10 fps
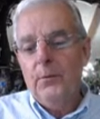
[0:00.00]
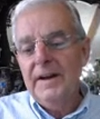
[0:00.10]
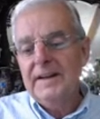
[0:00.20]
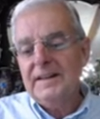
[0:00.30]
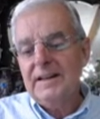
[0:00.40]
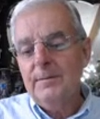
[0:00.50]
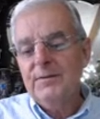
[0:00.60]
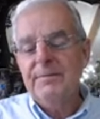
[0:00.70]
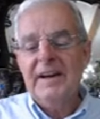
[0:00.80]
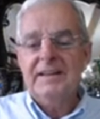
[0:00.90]
as it
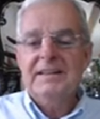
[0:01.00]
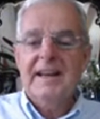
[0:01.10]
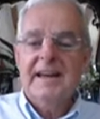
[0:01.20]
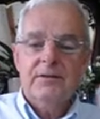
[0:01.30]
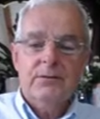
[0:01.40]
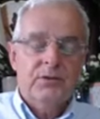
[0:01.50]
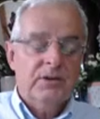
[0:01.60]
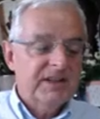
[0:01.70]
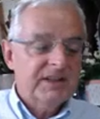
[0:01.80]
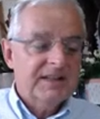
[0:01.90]
comes back down, we'll
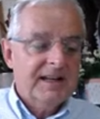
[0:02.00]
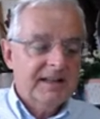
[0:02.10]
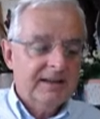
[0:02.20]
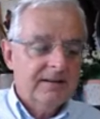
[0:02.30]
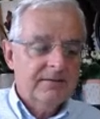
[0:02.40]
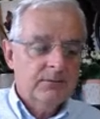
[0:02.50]
be selling.